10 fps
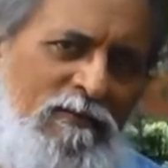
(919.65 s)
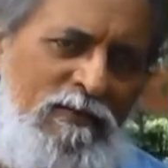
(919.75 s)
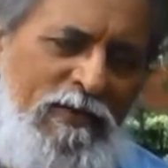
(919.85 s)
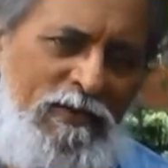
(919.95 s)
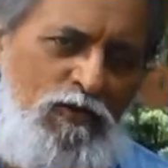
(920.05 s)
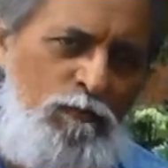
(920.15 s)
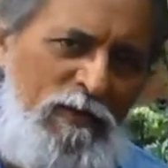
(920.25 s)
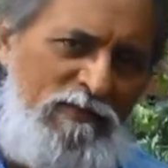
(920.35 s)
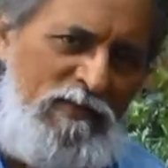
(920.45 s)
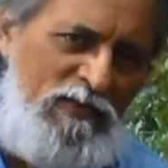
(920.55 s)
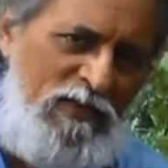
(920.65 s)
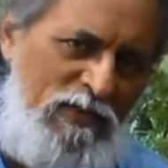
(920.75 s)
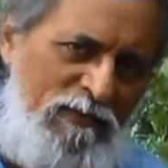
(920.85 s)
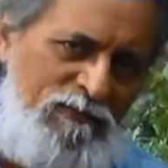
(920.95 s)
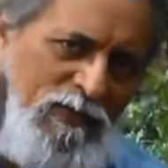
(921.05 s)
the lady who picks the
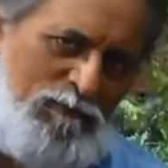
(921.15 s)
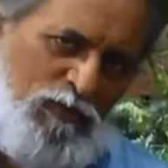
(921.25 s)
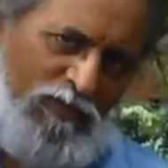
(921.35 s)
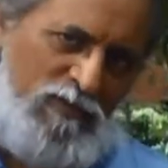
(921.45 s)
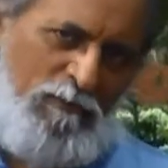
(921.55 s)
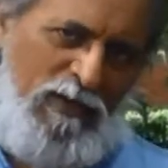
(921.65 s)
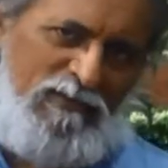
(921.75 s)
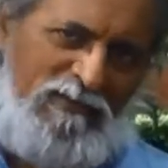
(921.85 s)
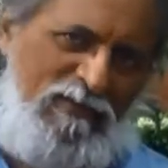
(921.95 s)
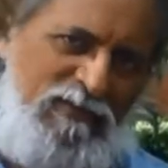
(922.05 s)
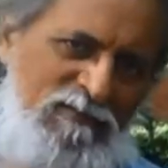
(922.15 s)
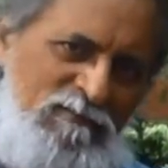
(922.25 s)
tea leaves and puts in the basket